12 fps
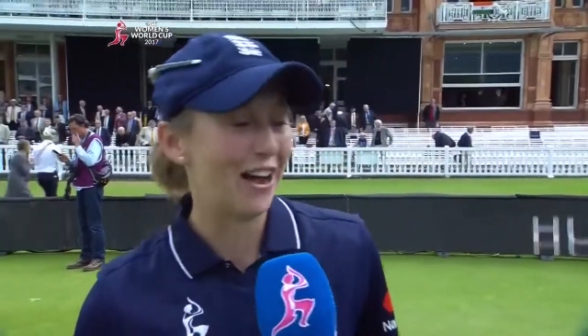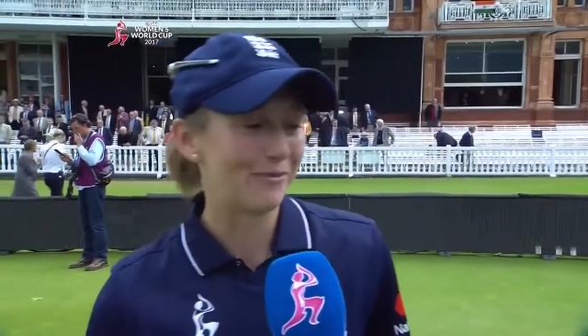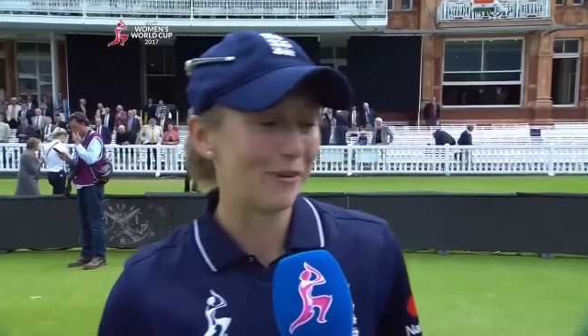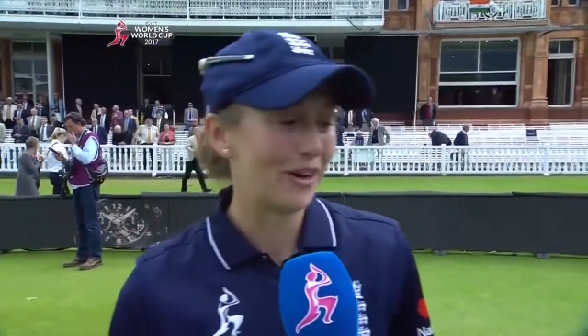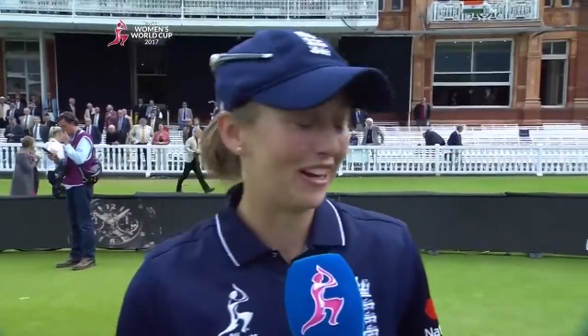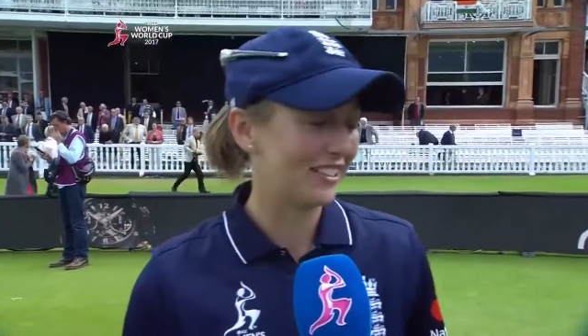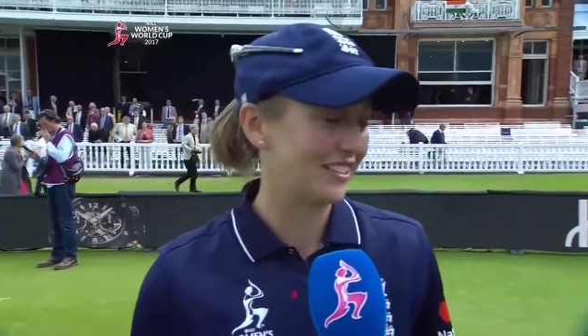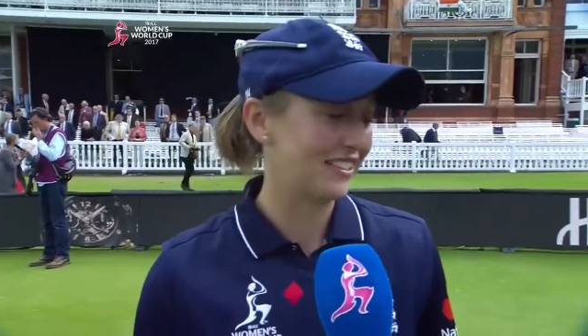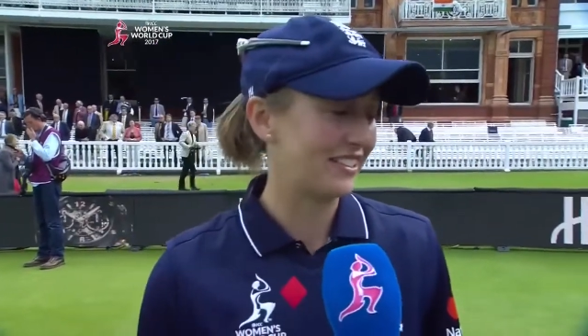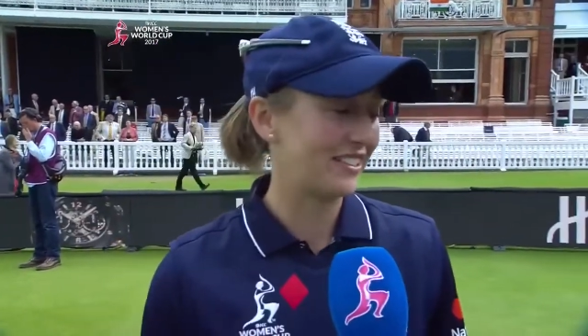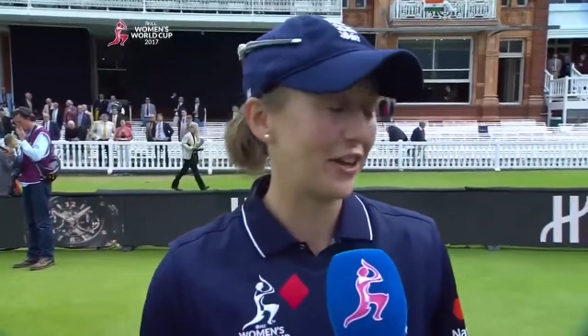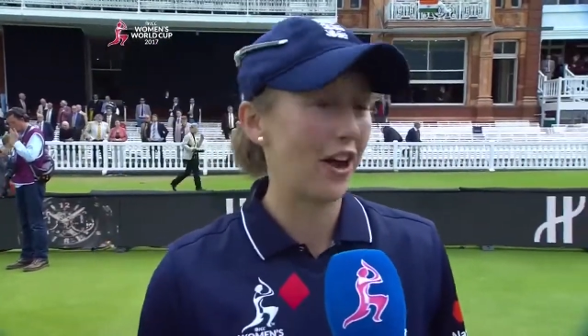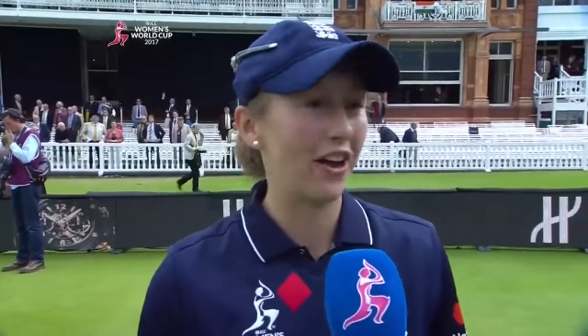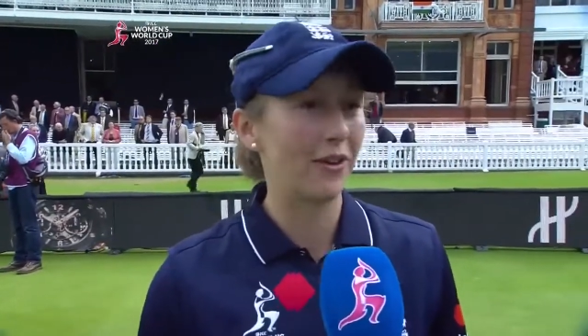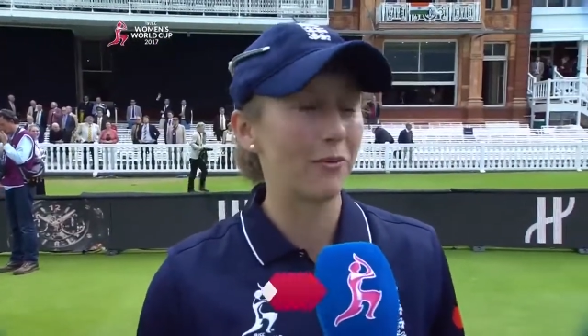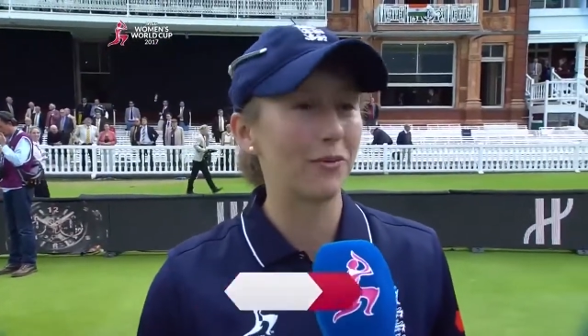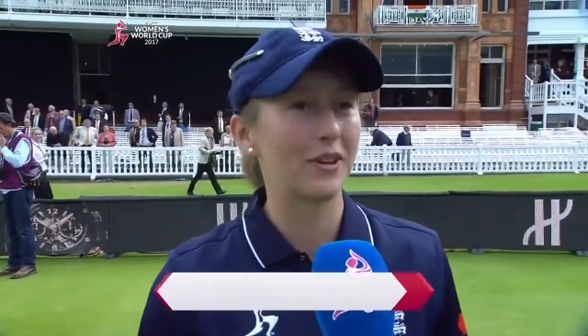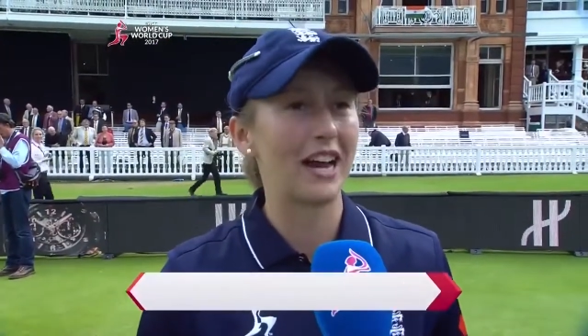uh, but I just
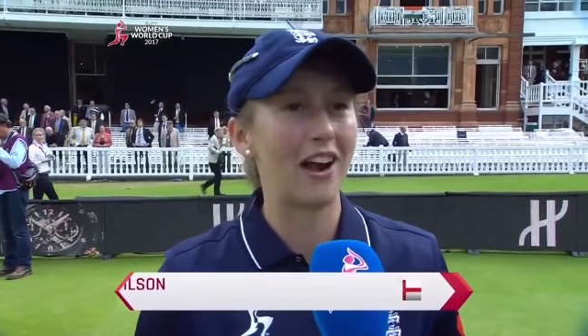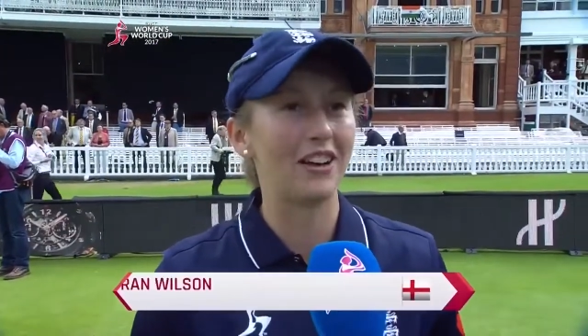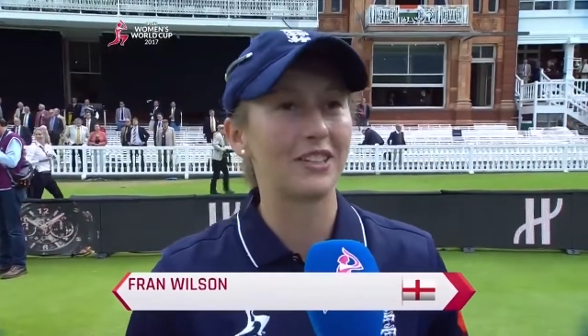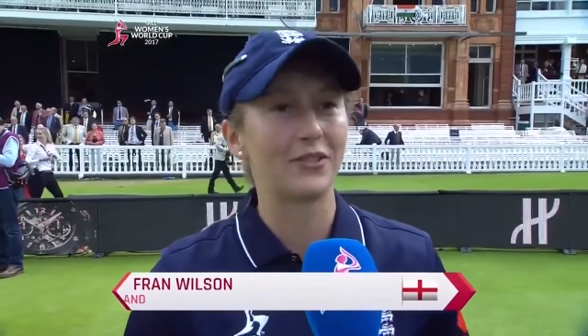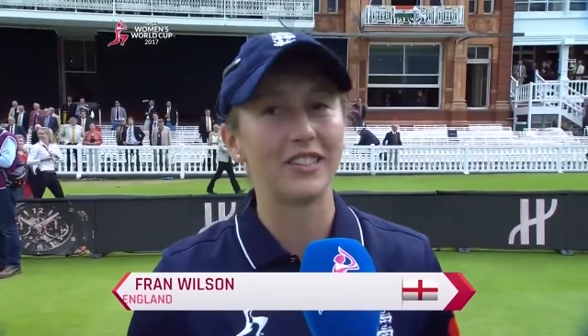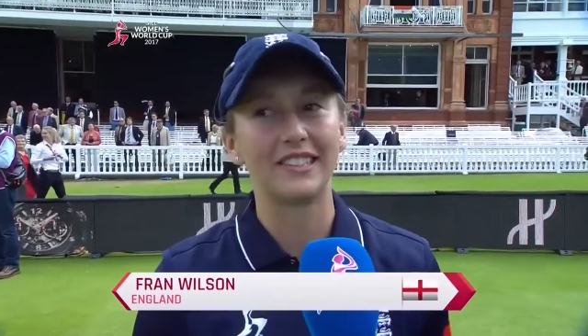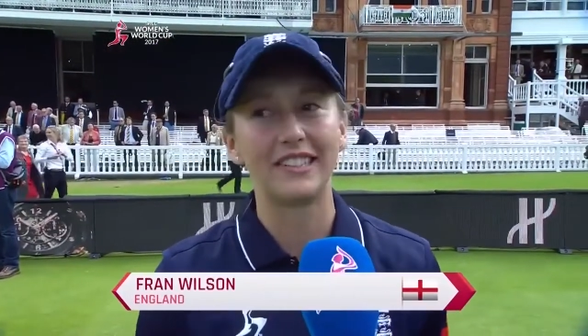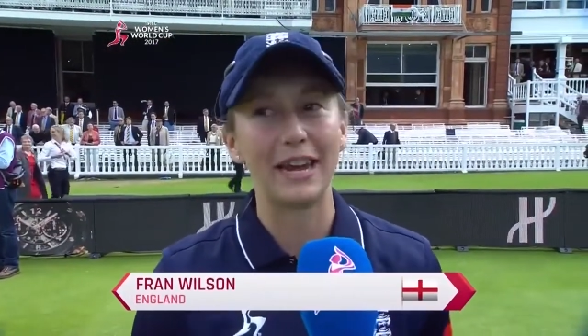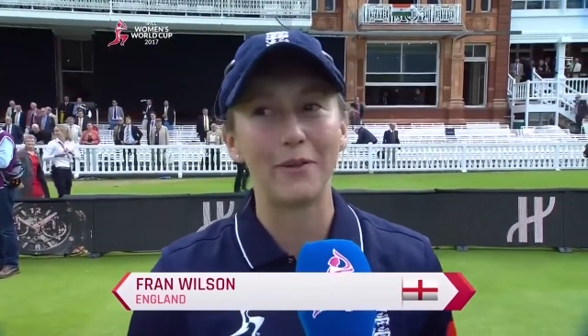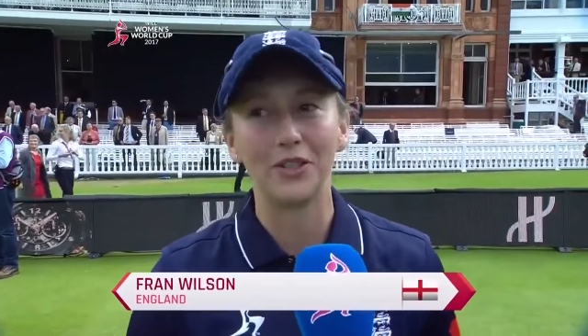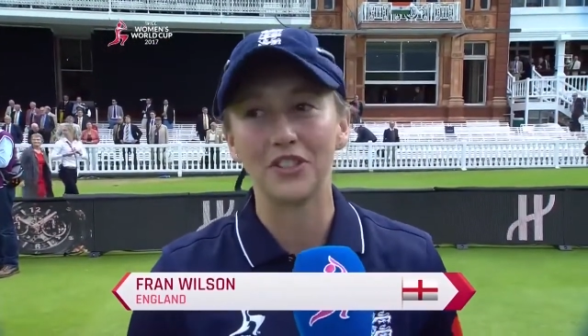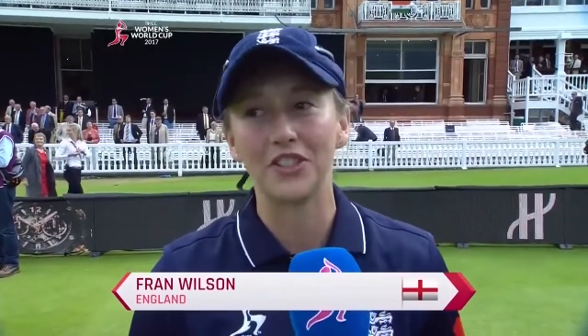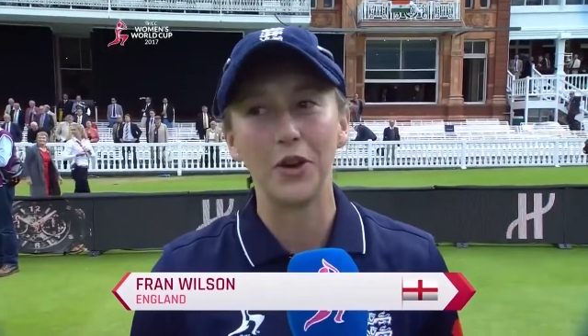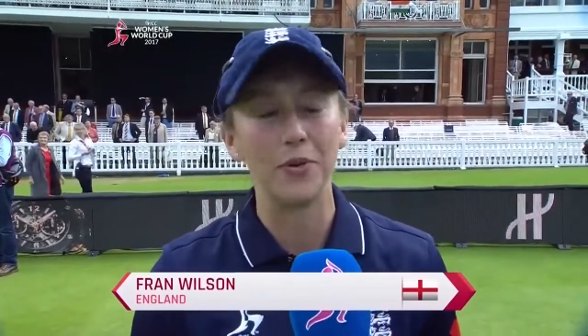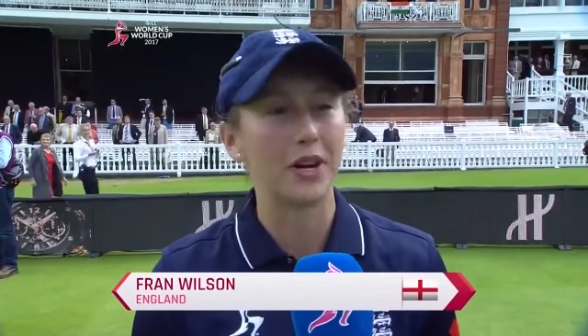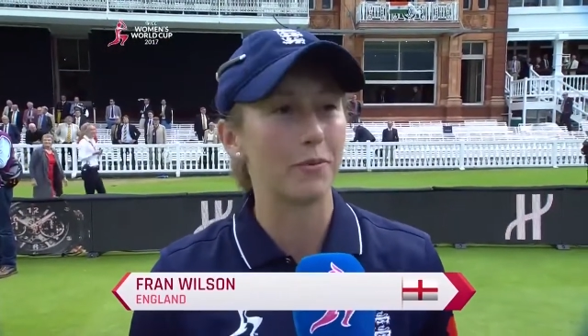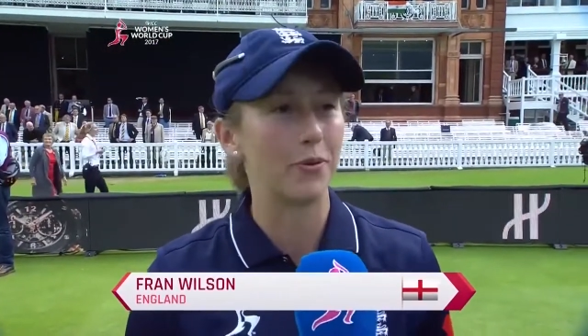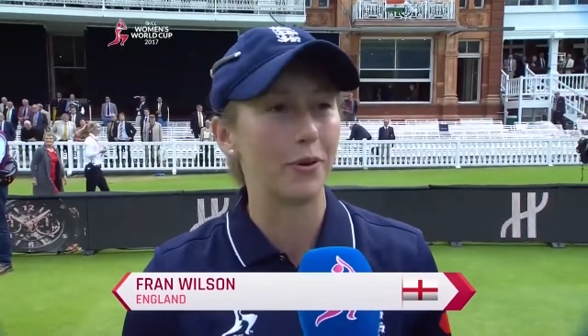the character of this team, we just knew
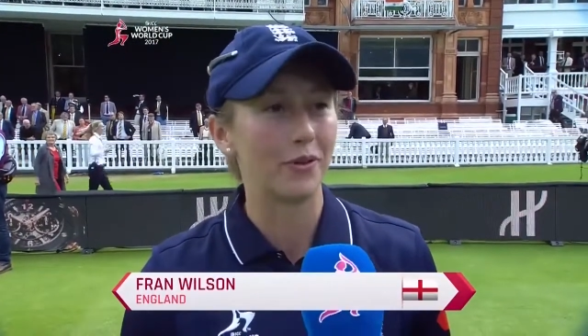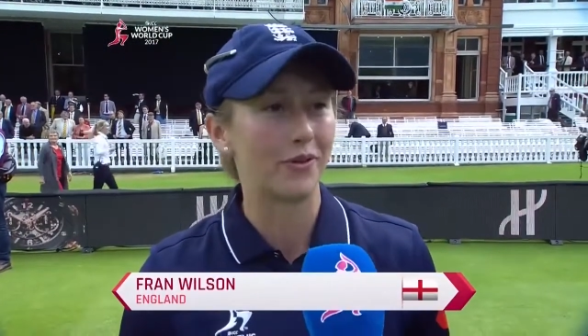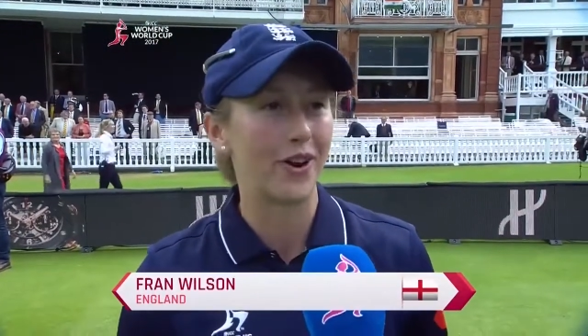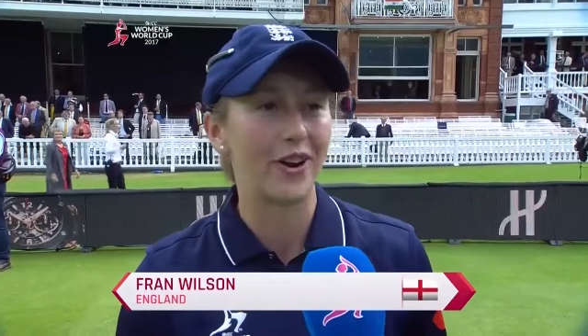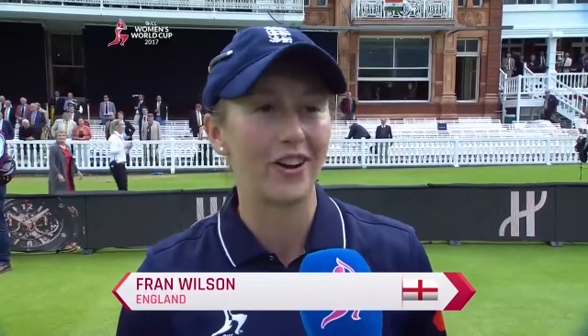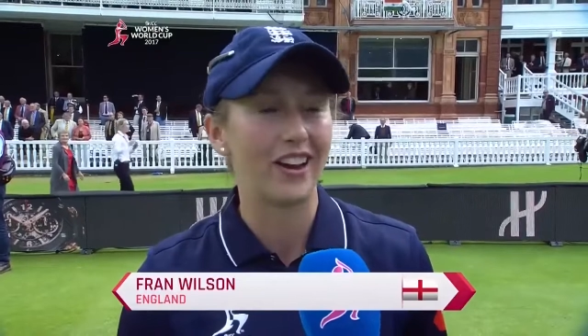we could pull through.